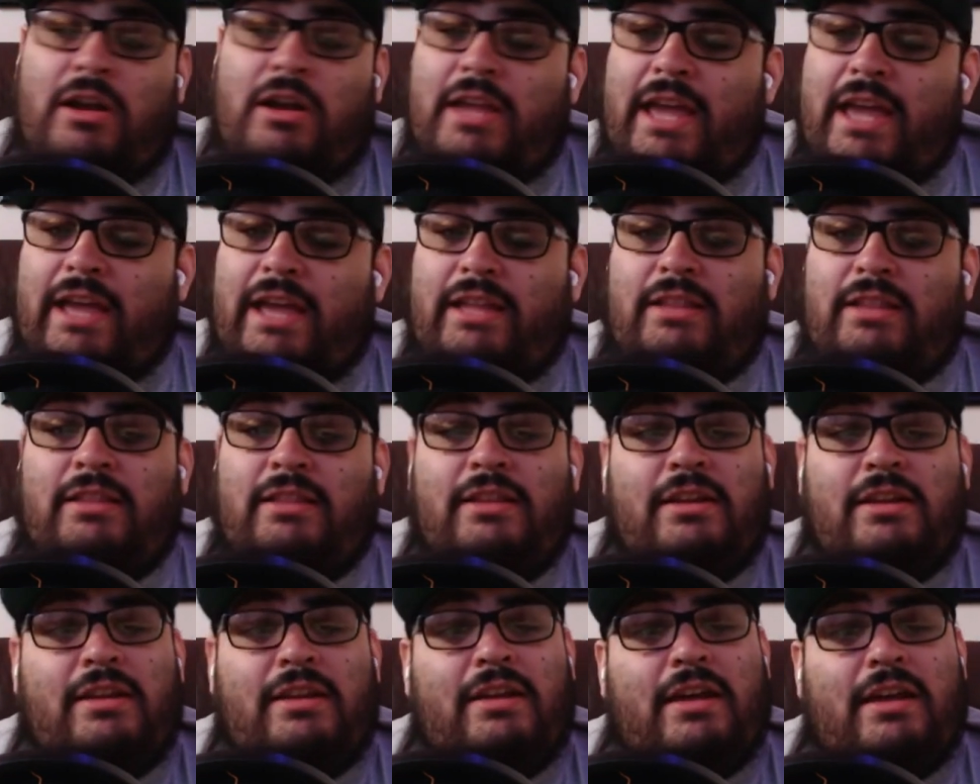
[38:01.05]
again.
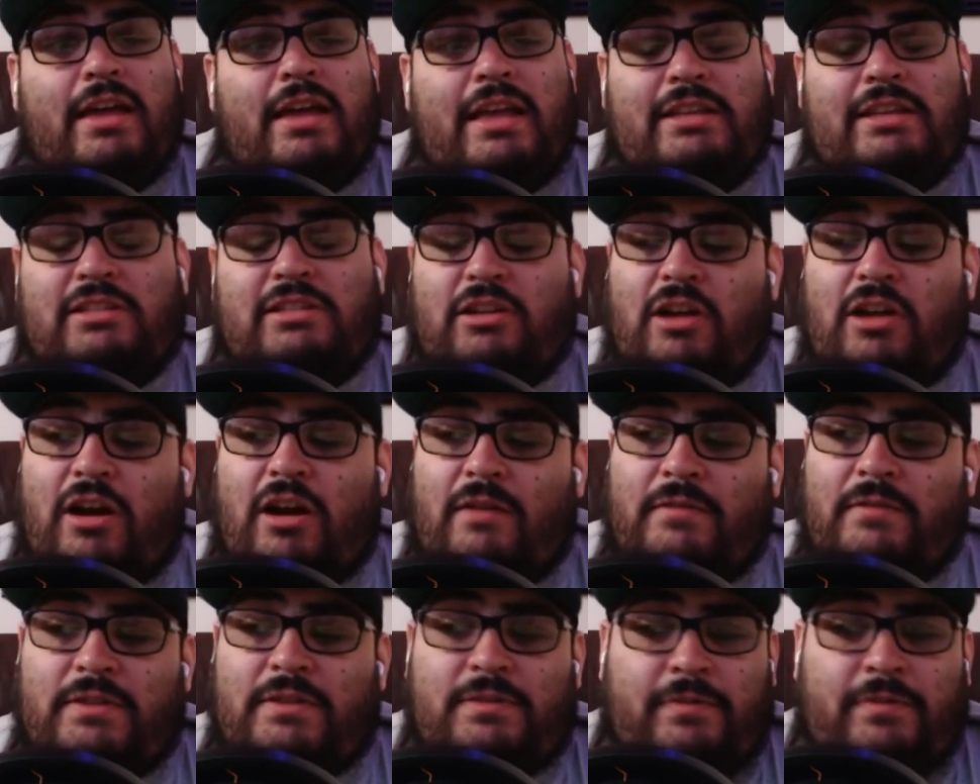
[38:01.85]
Easter
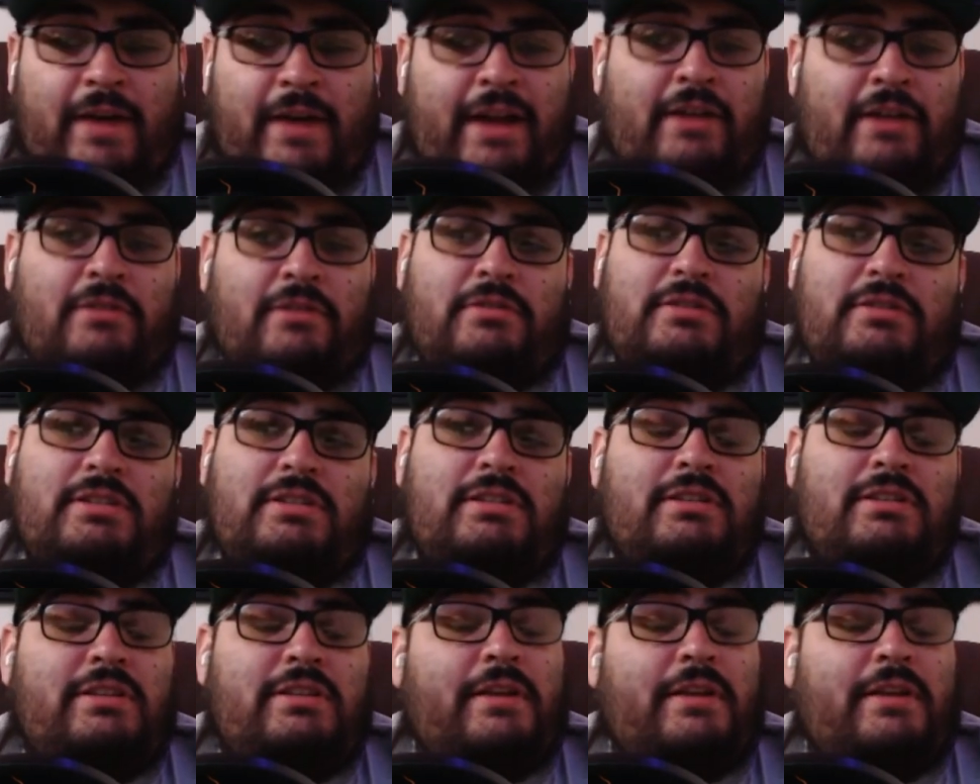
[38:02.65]
Conference Finals,